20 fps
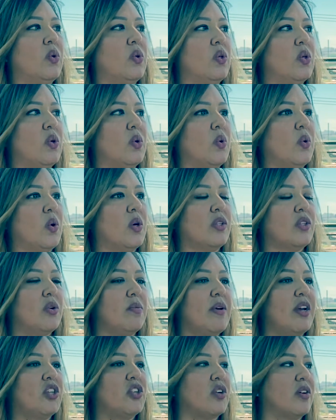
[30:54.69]
to
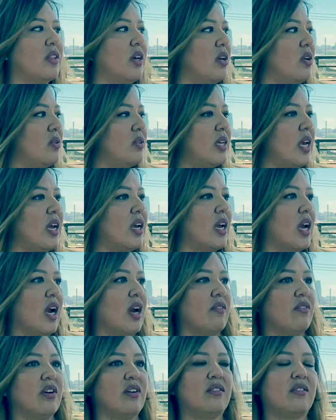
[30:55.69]
make sure that you take care
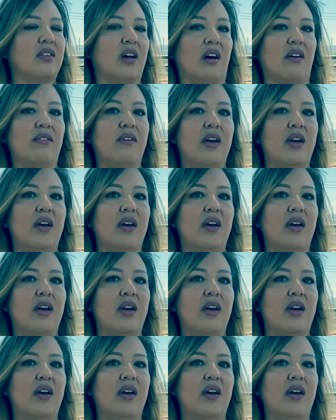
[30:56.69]
of yourself.